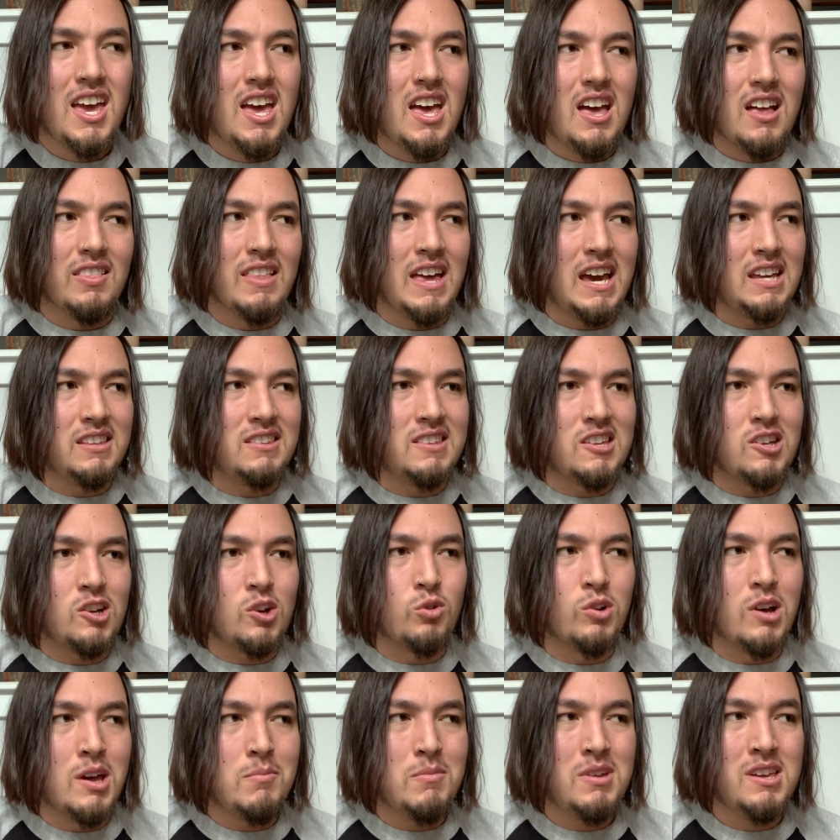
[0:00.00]
Like the
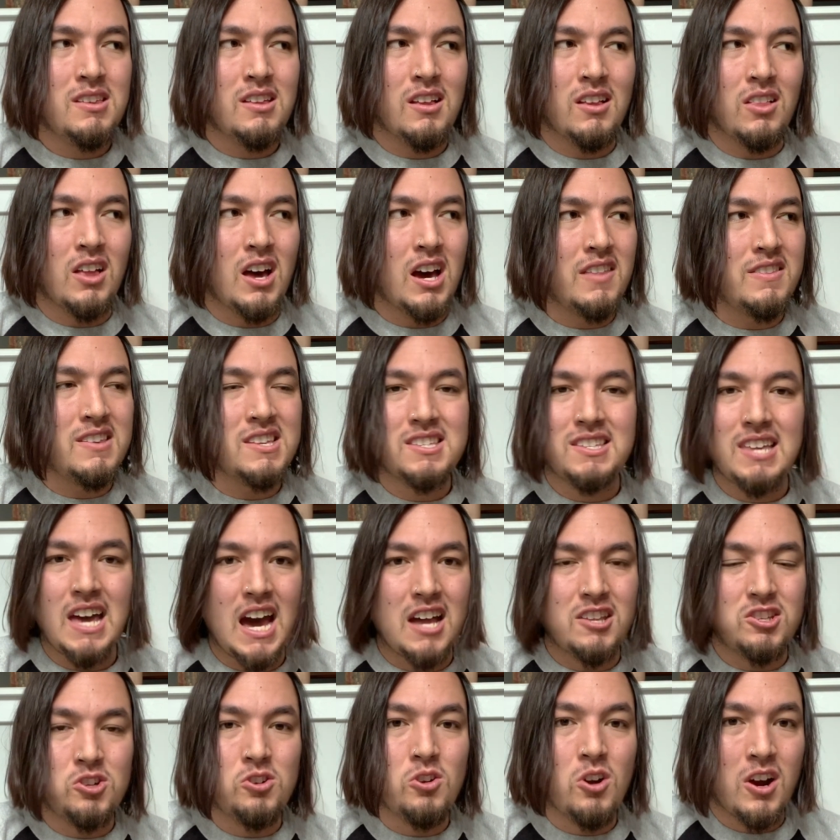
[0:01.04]
equipment a lot of these
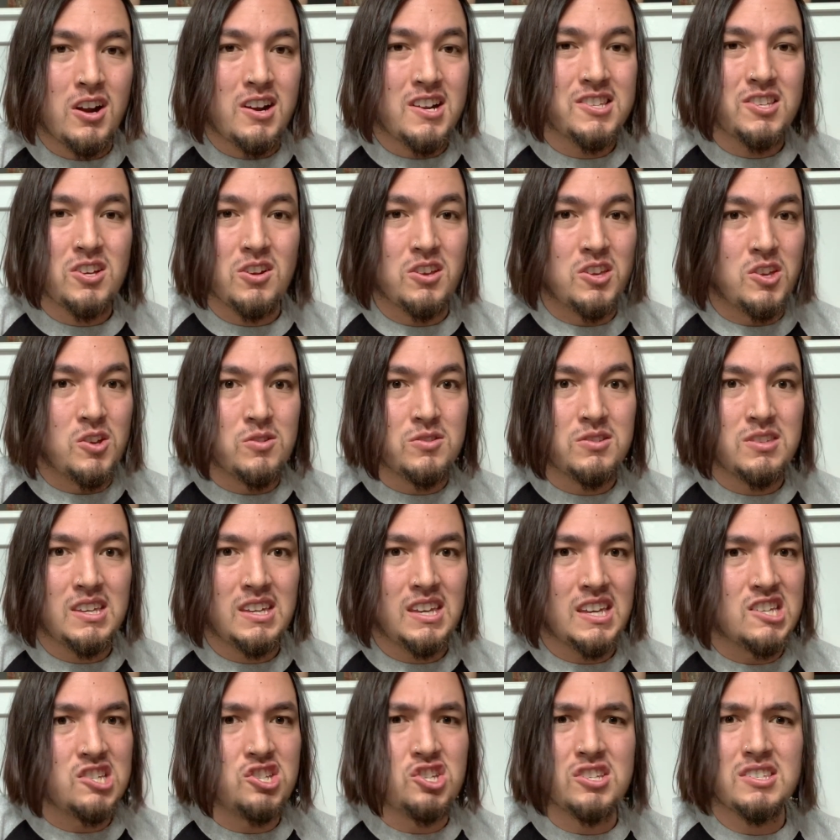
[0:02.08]
tattoo artists are using
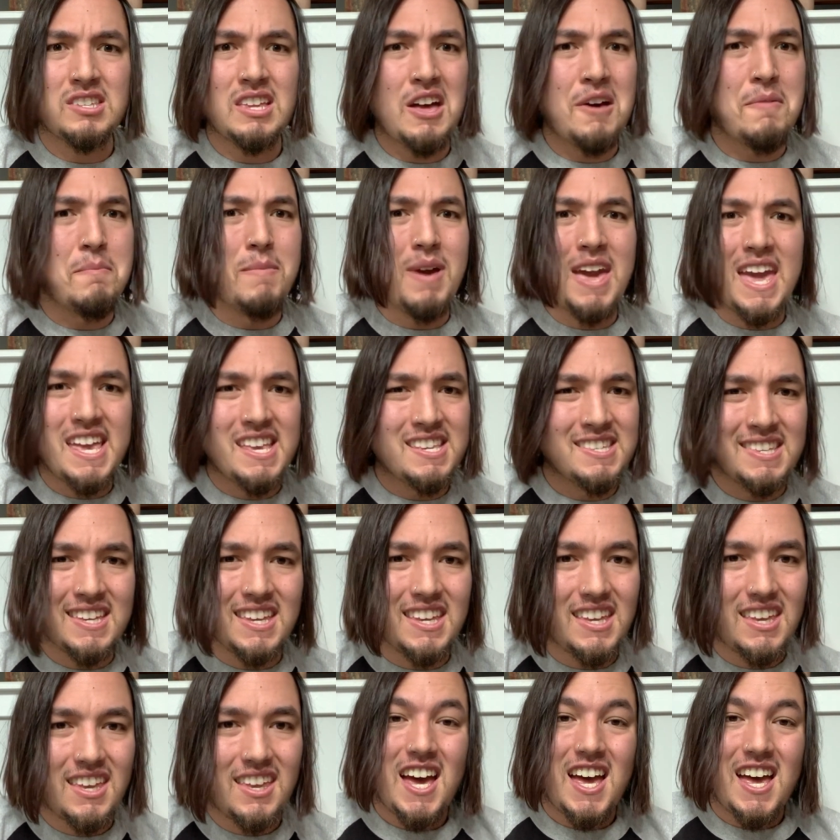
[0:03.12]
is just
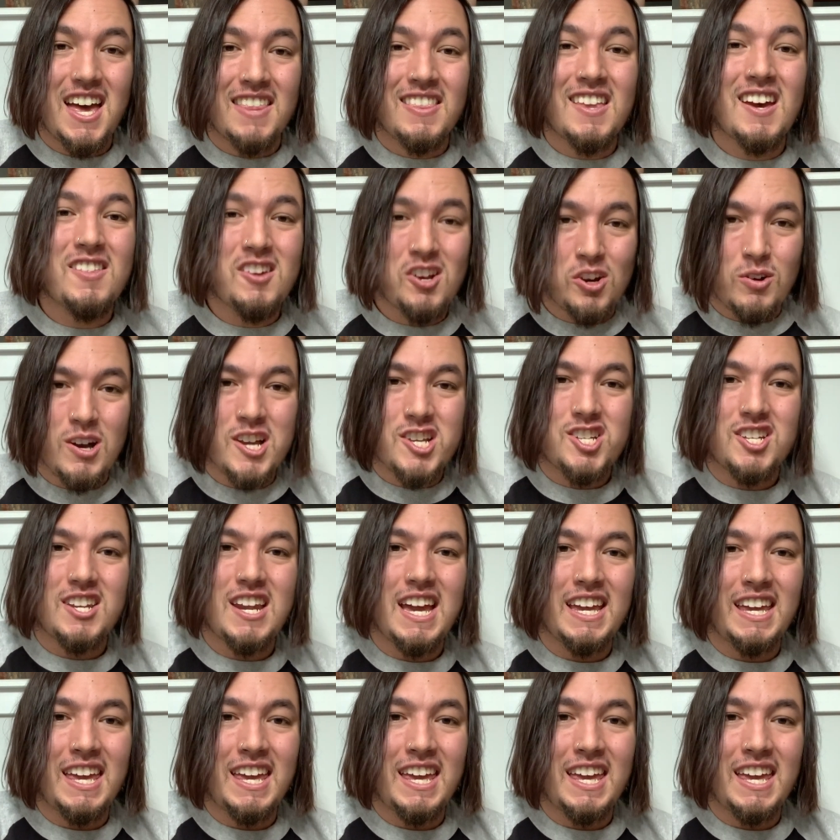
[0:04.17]
amazing. Another question I